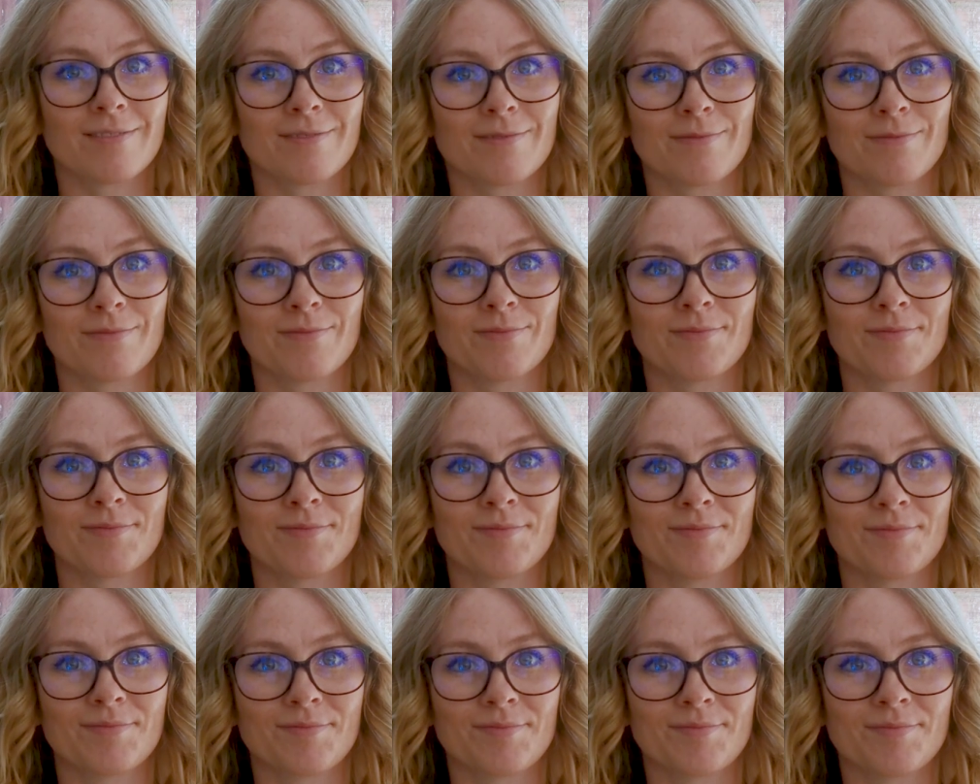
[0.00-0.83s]

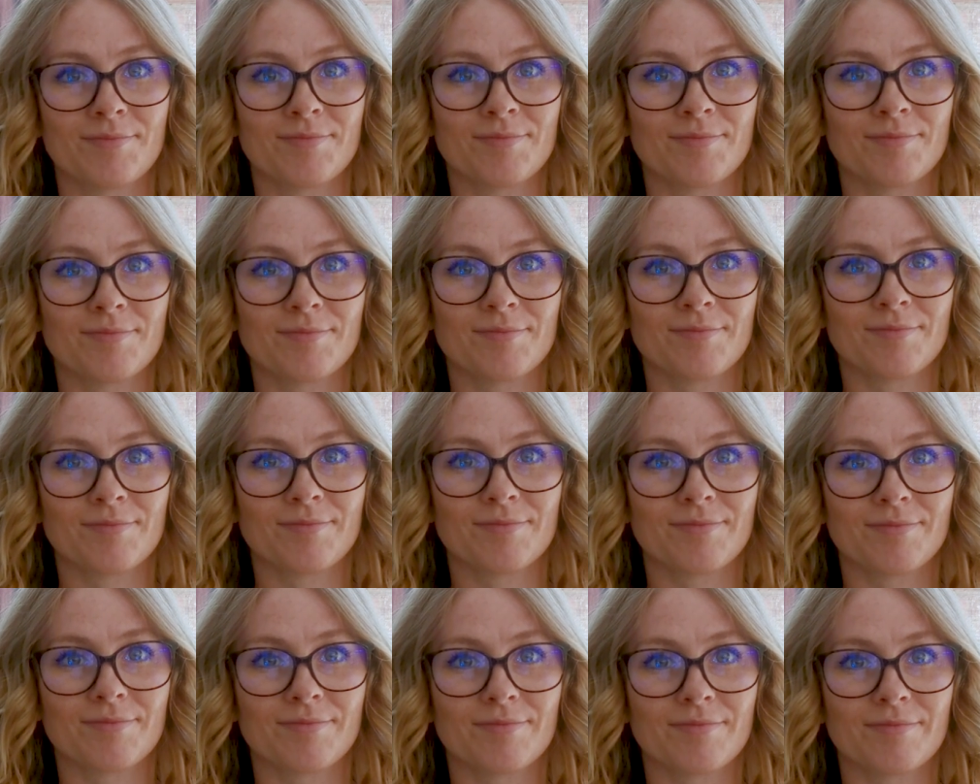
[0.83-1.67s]

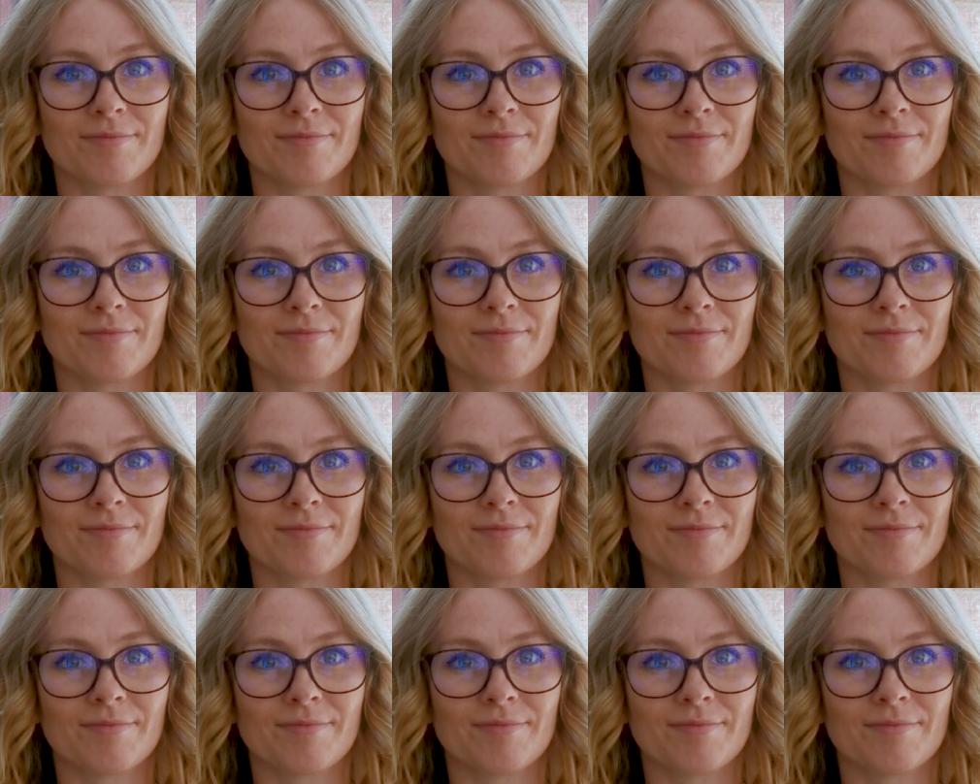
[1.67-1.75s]
Nothing is said.